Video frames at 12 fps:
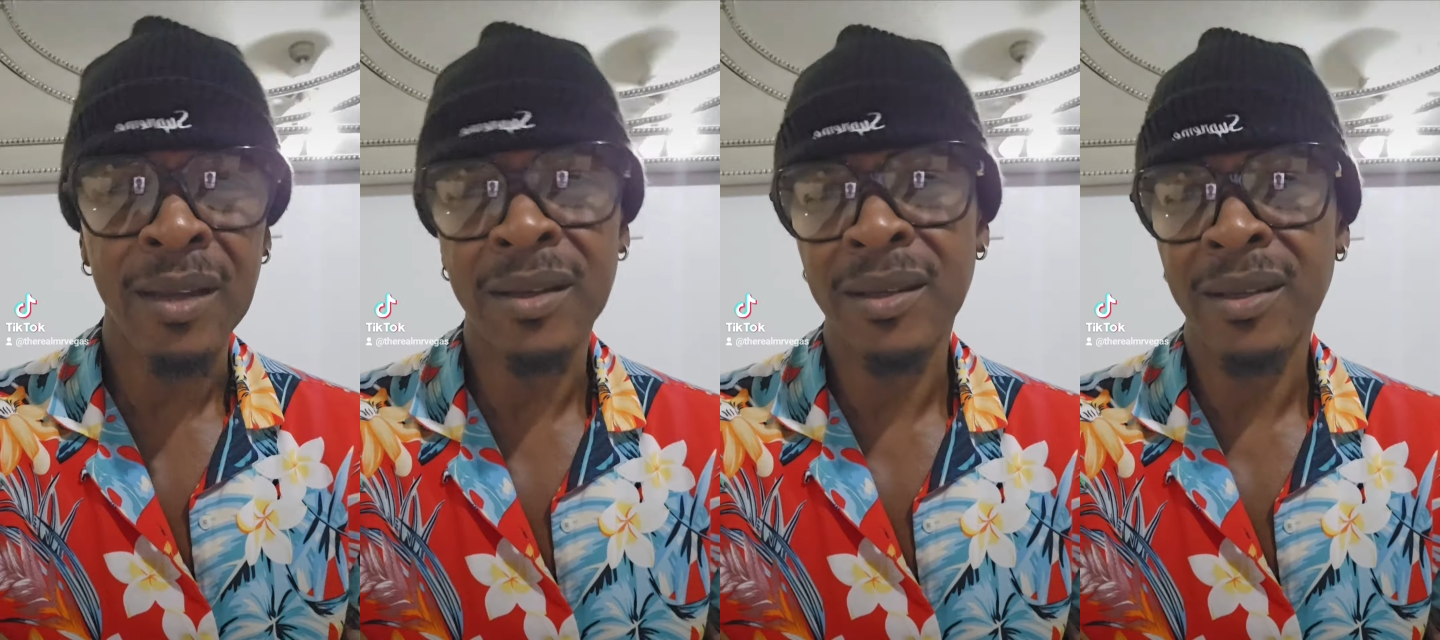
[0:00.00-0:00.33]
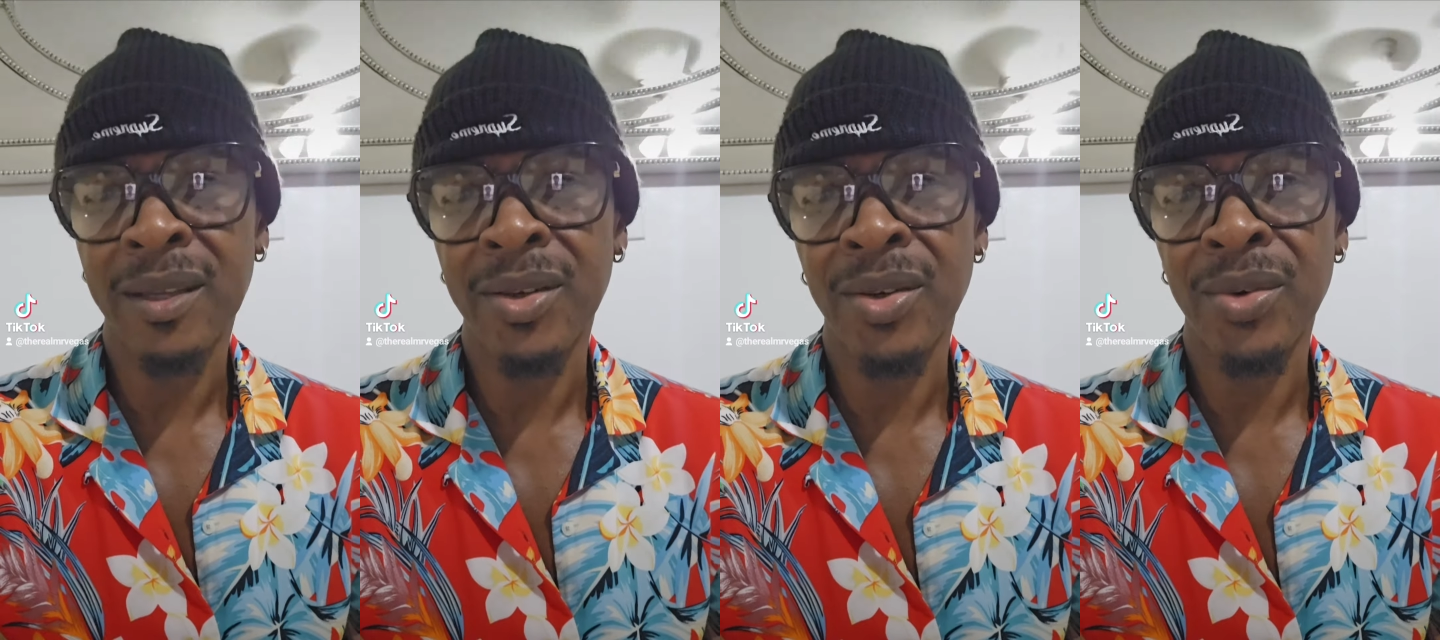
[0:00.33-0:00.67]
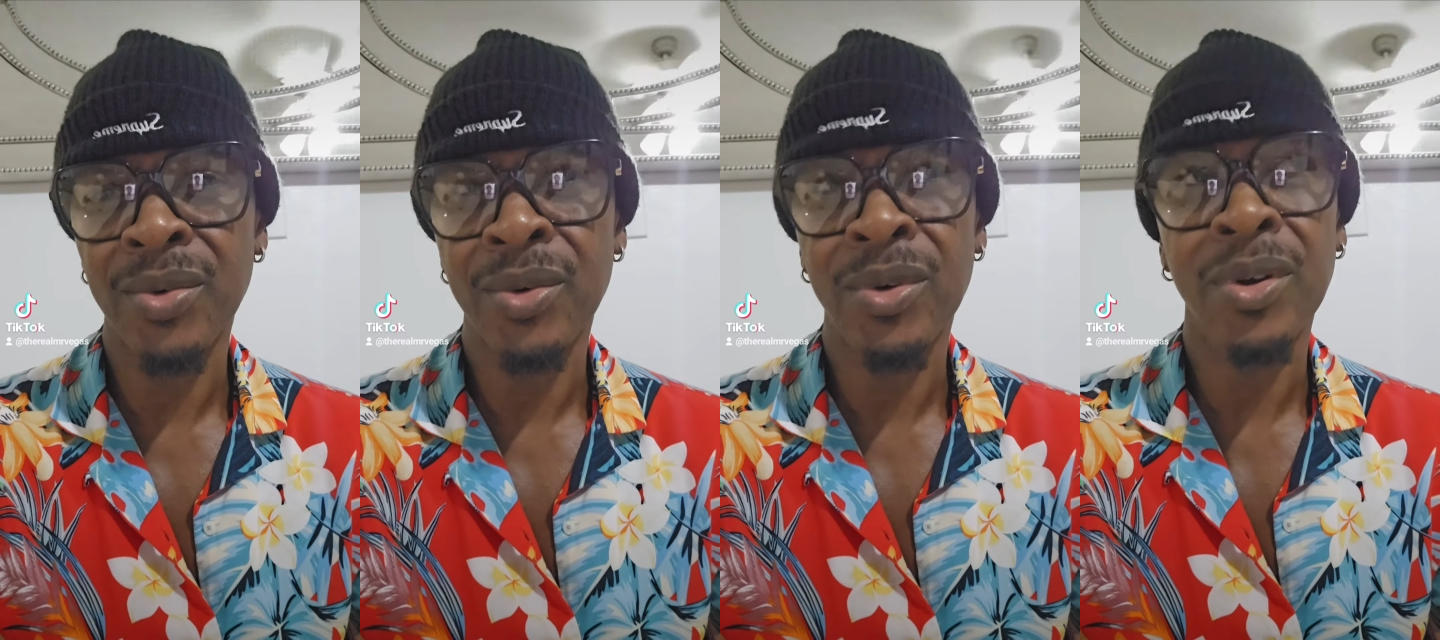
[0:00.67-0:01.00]
on, you
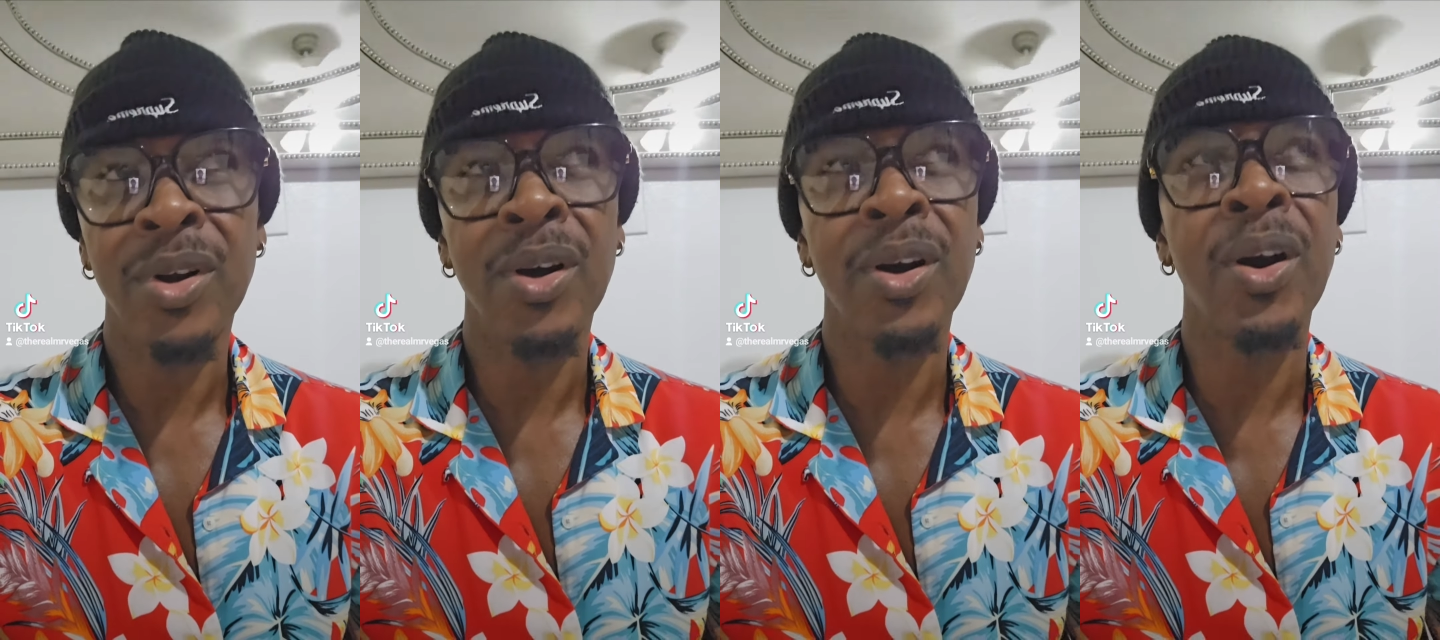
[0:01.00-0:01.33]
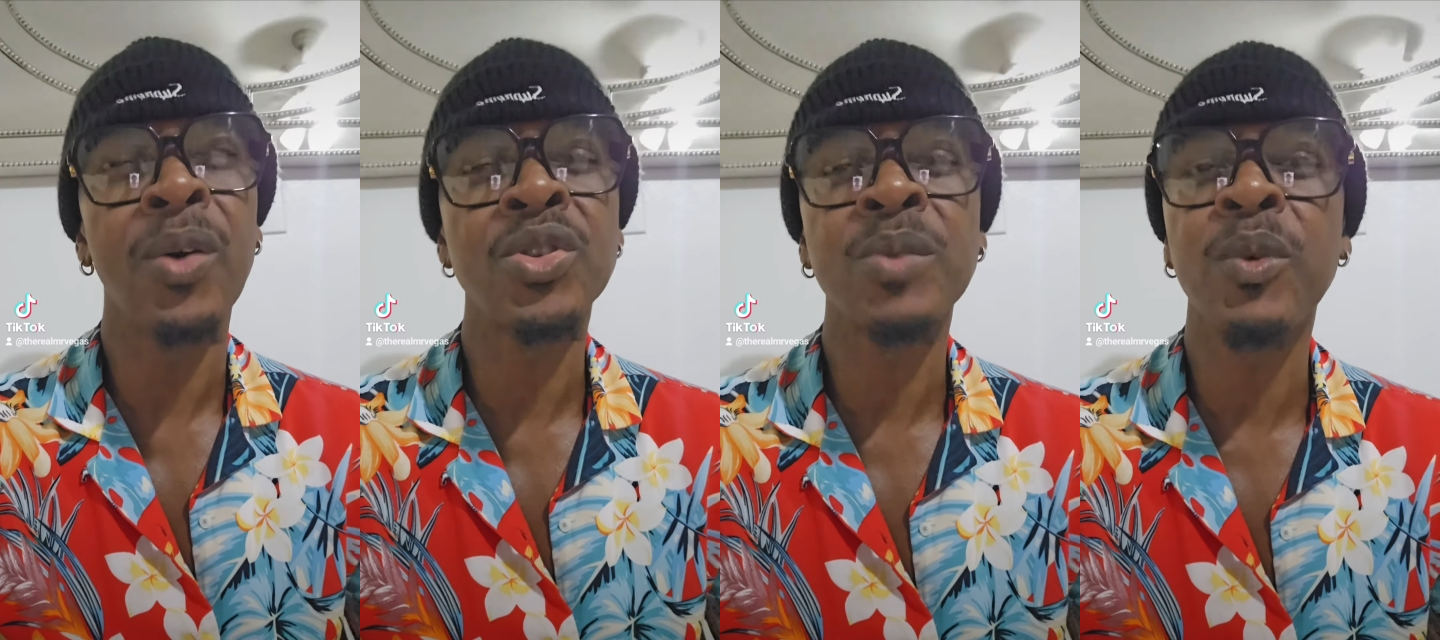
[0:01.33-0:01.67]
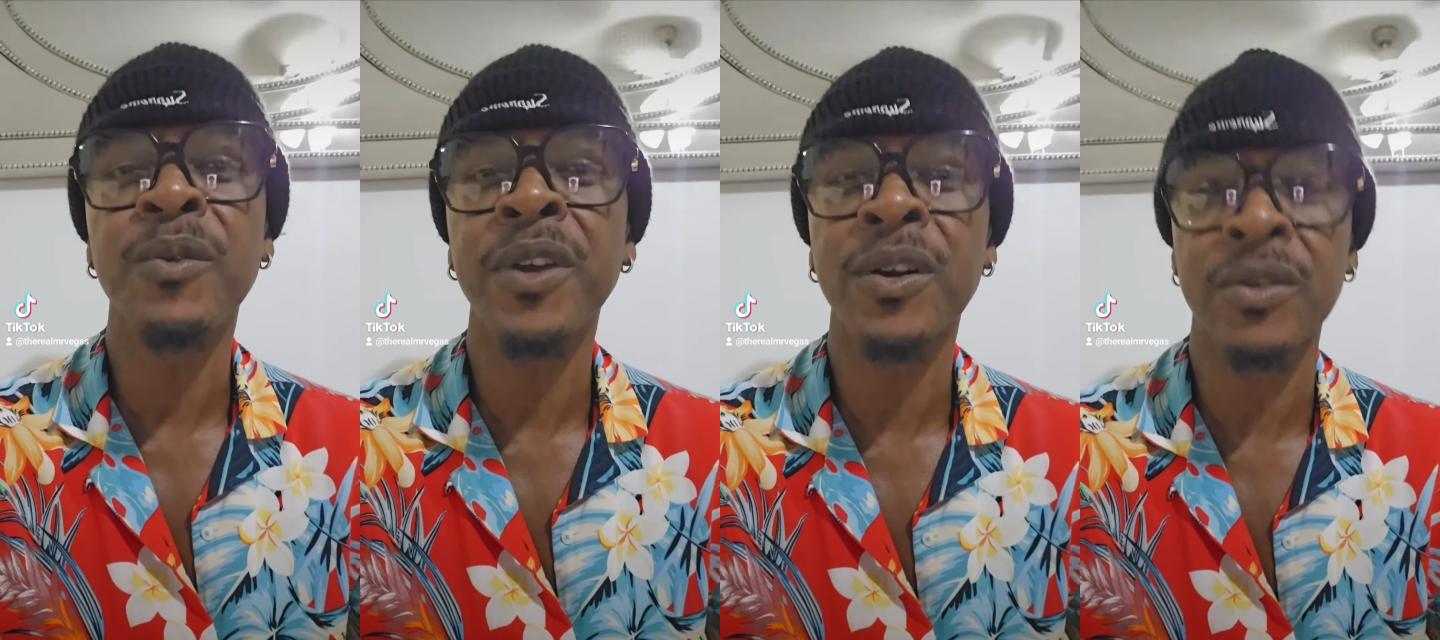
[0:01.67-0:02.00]
know, how
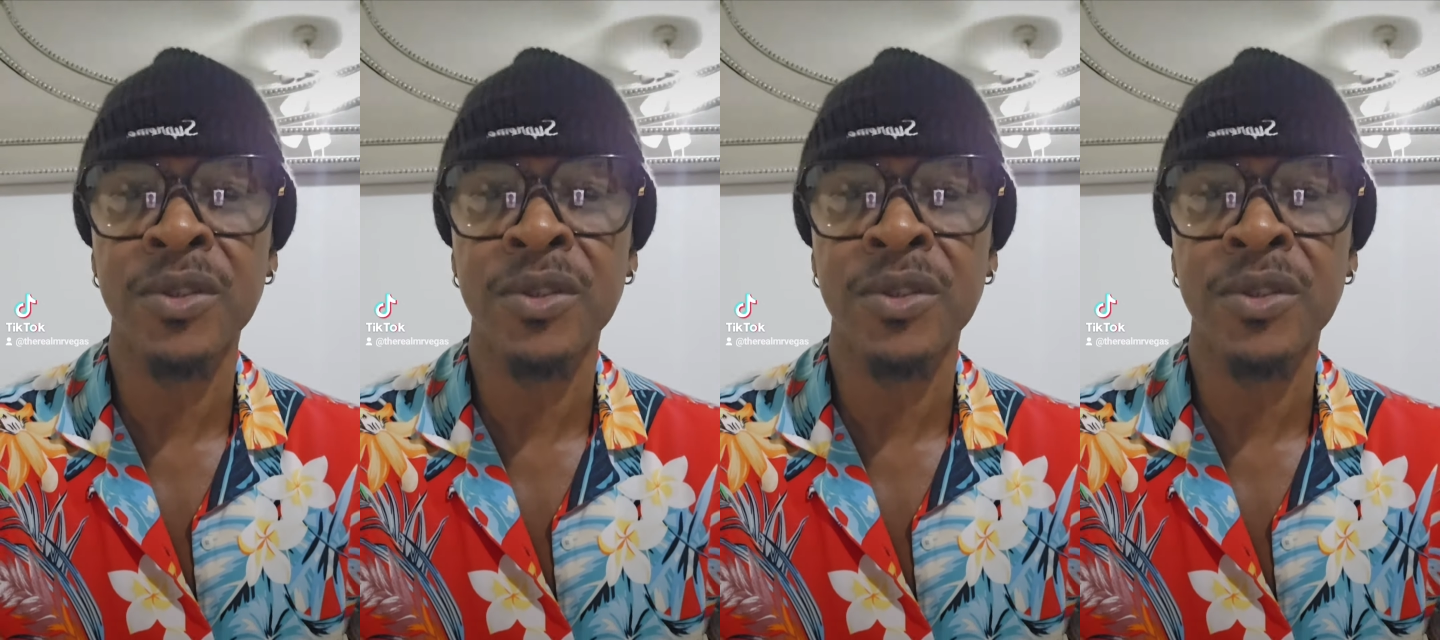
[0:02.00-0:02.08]
to move the